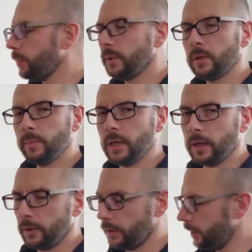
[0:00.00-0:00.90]
a little bit
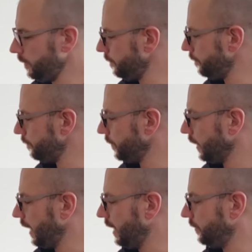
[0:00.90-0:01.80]
higher here.
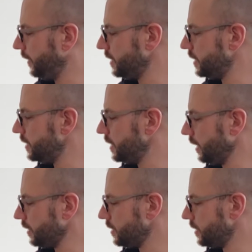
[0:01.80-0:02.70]
And if this is
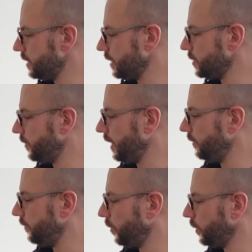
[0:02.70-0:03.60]
6, 6, 5,
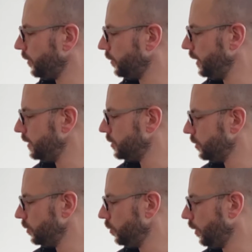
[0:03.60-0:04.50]
4, 3,
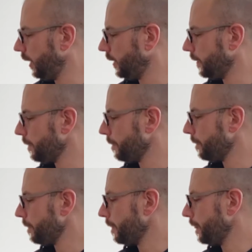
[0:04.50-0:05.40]
2,
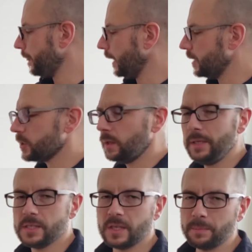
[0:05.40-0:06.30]
1, it's going to be
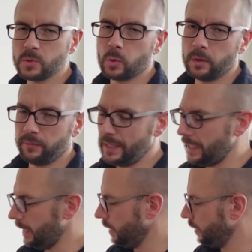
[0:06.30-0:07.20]
some sort of
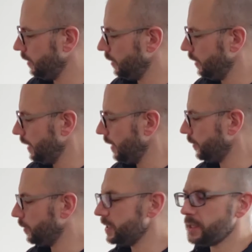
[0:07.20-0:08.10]
E. And
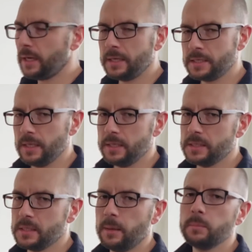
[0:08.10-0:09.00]
the reason I say
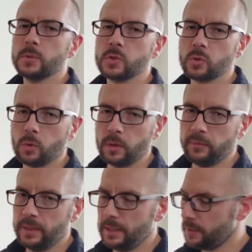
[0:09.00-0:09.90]
some sort of
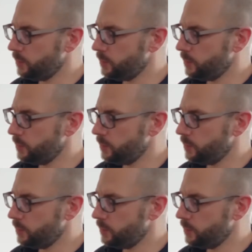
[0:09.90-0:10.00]
E is